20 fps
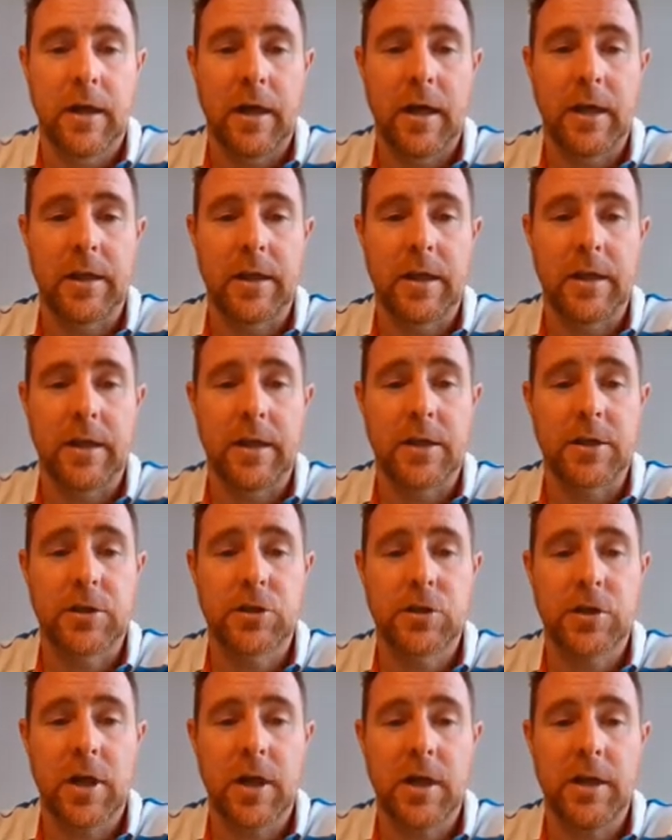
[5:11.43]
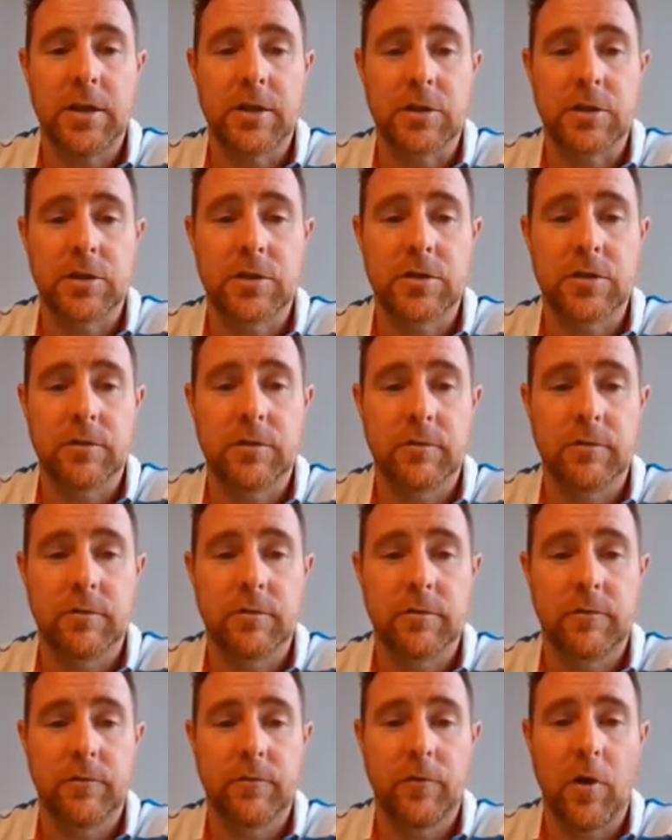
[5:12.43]
and then they change
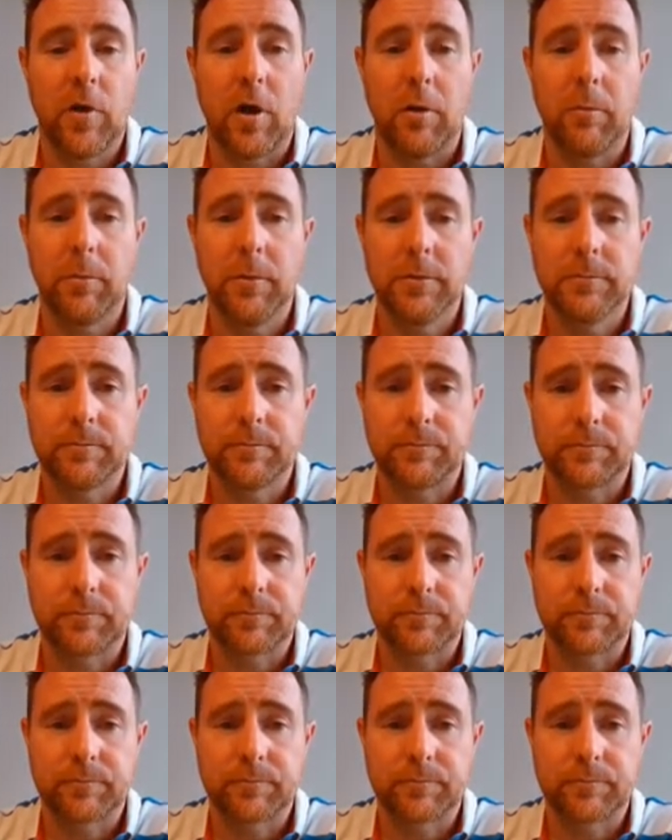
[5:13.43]
from